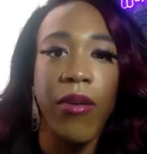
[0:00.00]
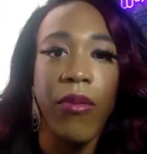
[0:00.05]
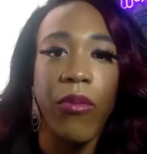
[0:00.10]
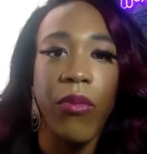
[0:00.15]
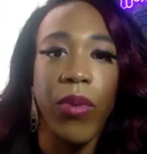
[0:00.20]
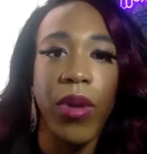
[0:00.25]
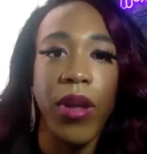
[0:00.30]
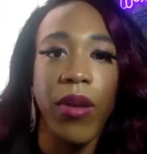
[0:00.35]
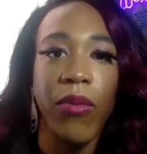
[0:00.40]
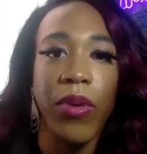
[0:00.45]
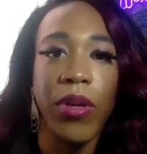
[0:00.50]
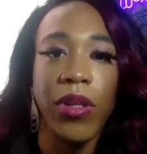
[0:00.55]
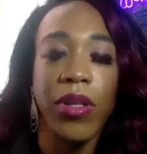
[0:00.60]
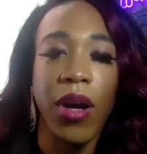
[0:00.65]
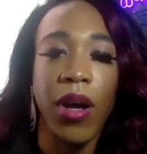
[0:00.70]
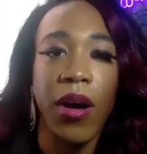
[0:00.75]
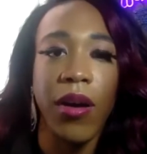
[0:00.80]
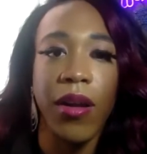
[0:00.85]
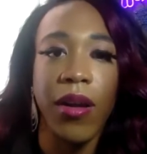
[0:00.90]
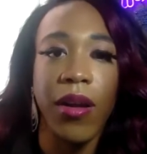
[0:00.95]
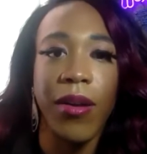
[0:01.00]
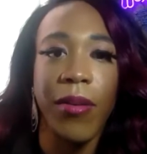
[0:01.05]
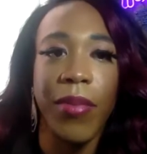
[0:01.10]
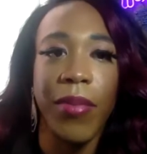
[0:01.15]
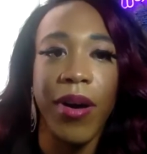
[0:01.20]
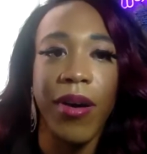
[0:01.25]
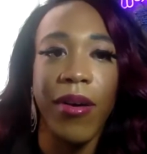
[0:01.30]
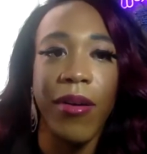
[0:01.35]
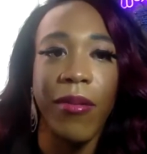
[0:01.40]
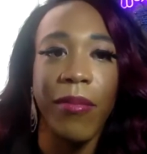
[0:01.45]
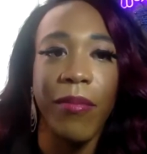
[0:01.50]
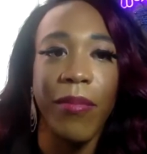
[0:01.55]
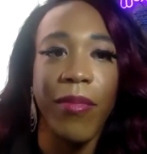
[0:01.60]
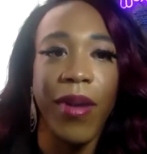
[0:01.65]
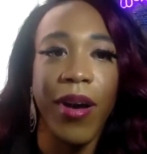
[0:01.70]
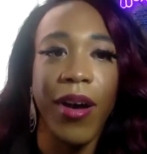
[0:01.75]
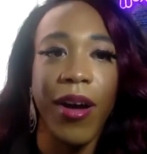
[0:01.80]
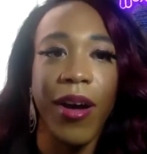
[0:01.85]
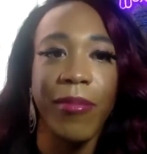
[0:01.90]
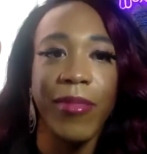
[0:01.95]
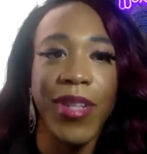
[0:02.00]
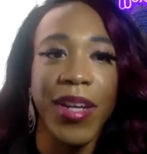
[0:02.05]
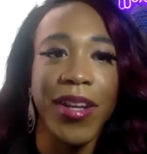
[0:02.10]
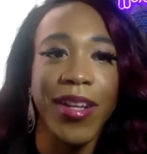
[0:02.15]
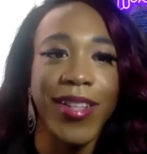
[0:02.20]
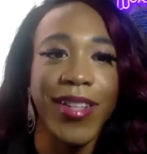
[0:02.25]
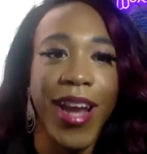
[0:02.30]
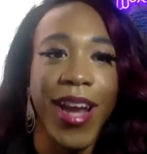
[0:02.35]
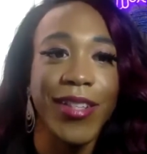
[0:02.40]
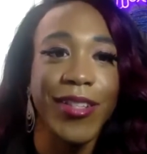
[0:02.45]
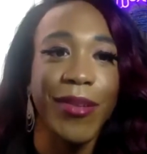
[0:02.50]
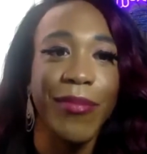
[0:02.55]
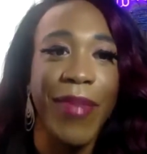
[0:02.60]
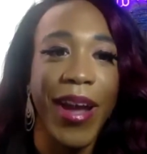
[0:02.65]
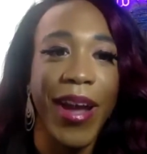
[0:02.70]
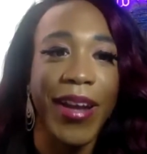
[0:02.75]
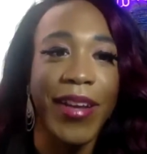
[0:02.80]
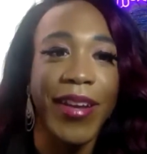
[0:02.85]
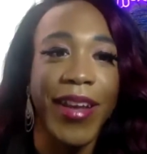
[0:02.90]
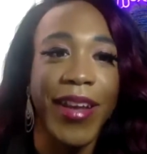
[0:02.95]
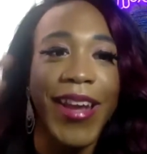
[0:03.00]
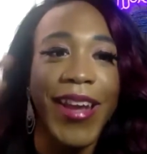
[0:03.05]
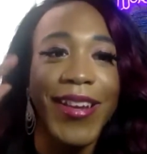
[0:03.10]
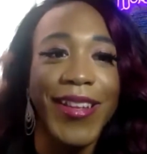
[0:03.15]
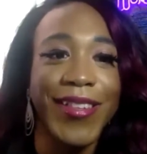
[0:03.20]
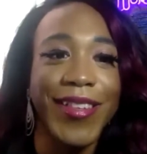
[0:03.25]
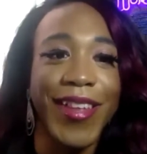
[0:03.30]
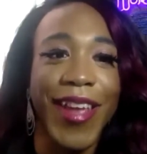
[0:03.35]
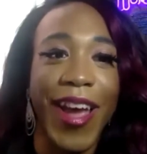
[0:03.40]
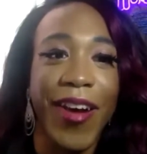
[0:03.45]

we were talking about Janet Jackson back in the 80s and